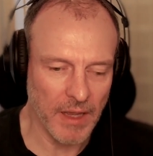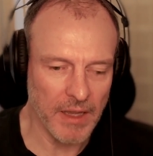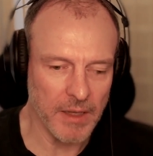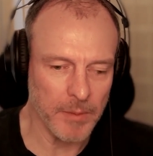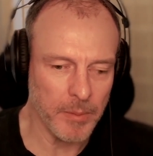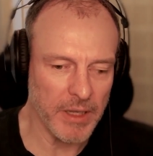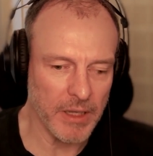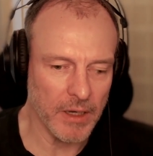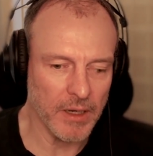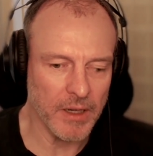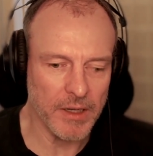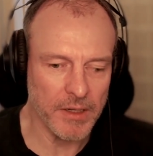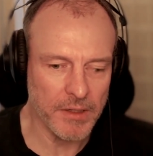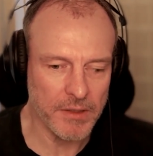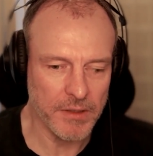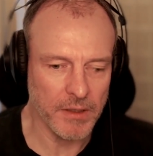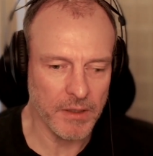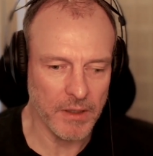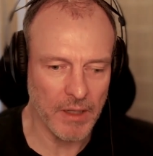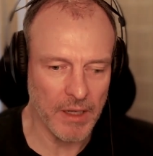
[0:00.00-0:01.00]
APIs
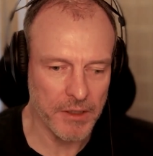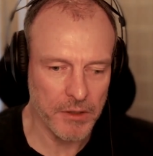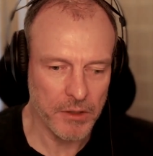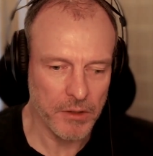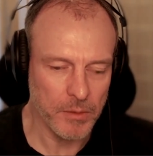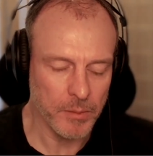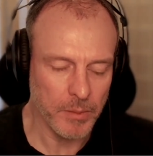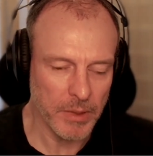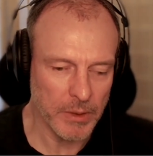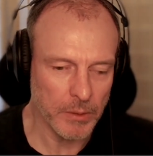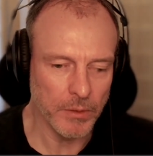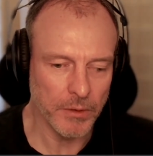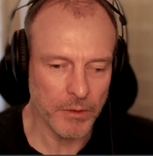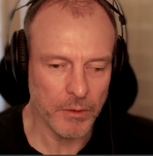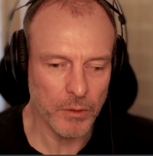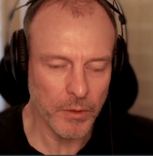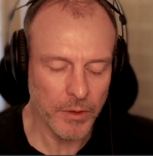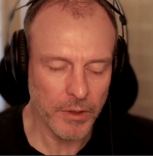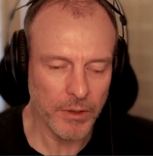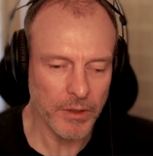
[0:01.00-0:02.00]
that lets you build an
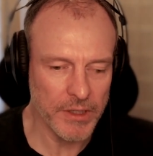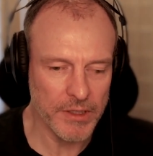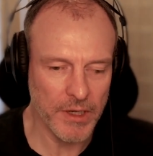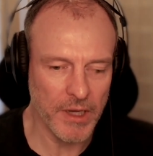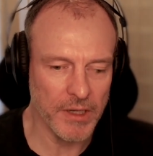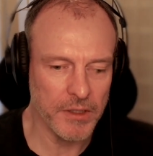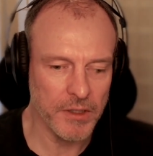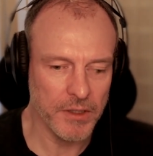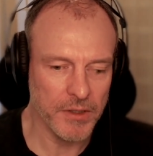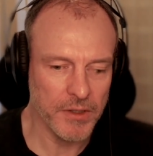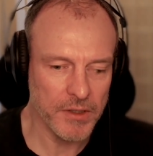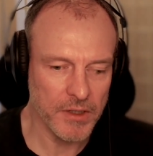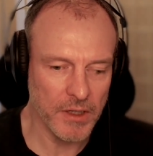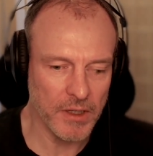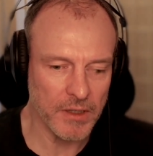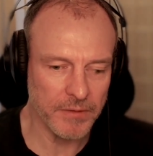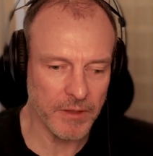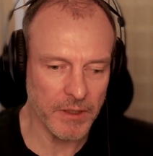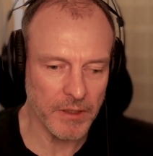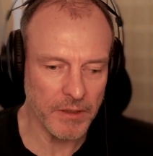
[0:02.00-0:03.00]
authorization
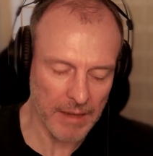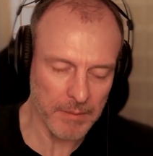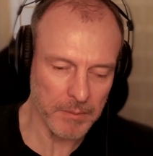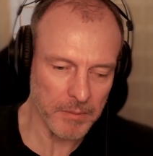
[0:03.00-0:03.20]
server.